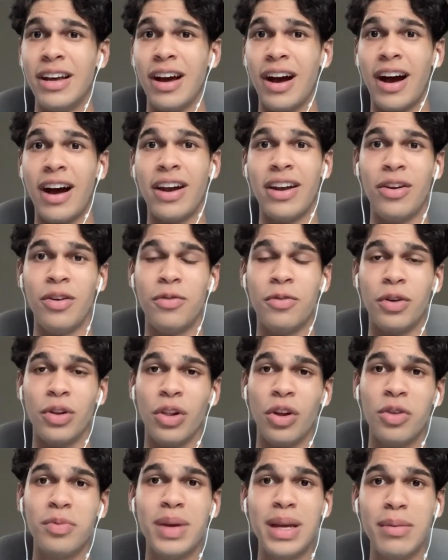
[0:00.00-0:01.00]
I know for a
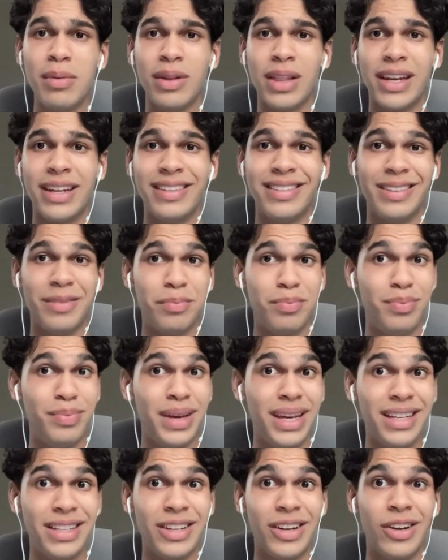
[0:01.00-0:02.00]
lot of people that is a
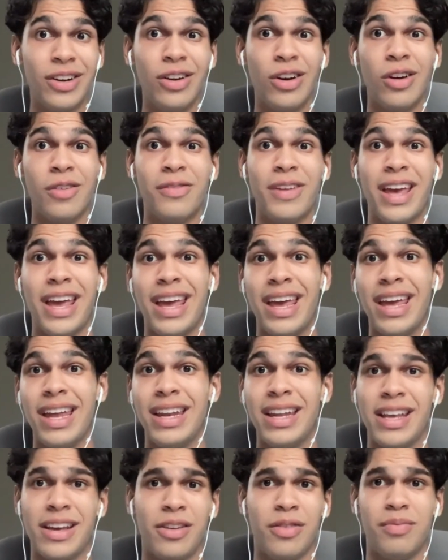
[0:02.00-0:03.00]
big turn off, and
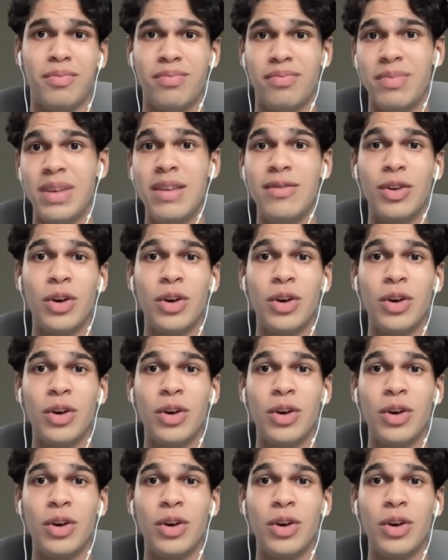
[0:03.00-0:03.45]
it could even